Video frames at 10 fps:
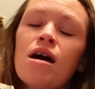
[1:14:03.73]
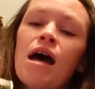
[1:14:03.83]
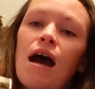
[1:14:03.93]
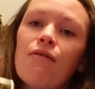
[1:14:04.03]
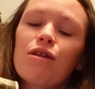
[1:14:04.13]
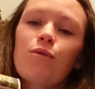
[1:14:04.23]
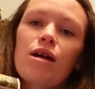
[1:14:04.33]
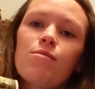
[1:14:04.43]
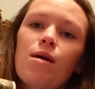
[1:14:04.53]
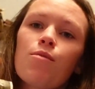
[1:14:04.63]
having the
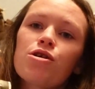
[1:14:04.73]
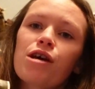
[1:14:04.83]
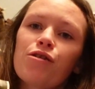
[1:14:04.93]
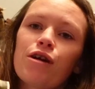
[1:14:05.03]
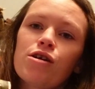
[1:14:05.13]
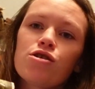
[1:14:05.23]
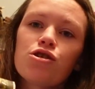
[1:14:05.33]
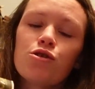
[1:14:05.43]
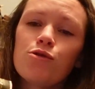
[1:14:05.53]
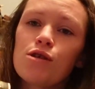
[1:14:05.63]
random number generator
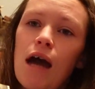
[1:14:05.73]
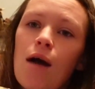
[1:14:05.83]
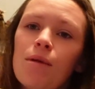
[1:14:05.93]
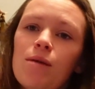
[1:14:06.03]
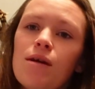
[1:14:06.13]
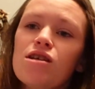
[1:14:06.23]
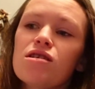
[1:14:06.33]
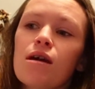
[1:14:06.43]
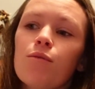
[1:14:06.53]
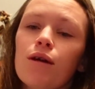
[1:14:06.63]
choose how many pages
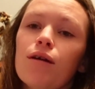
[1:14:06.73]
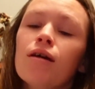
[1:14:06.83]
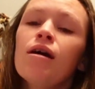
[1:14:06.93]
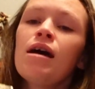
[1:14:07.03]
I read